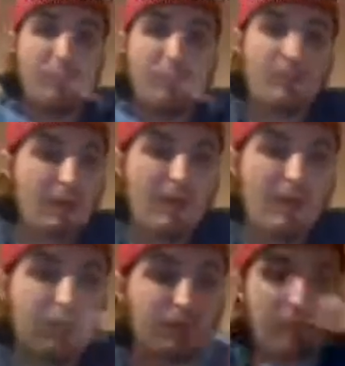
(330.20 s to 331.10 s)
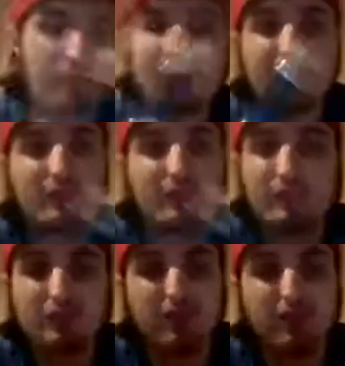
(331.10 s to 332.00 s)
The power to run this sort of
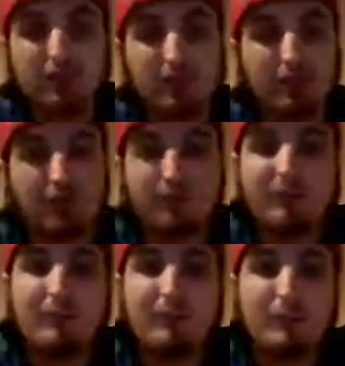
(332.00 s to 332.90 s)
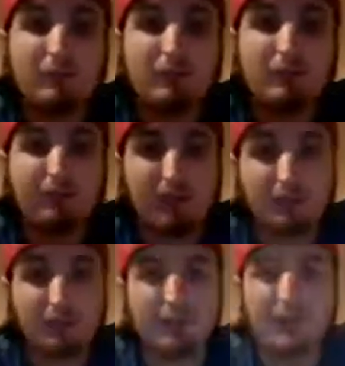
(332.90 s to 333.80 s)
screen has got to be very minimal, so there
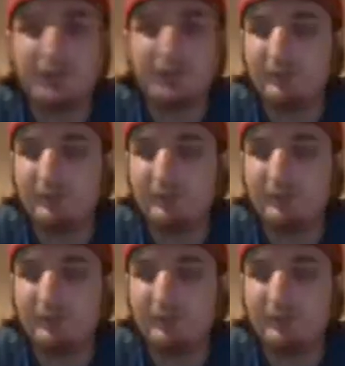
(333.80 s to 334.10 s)
we go.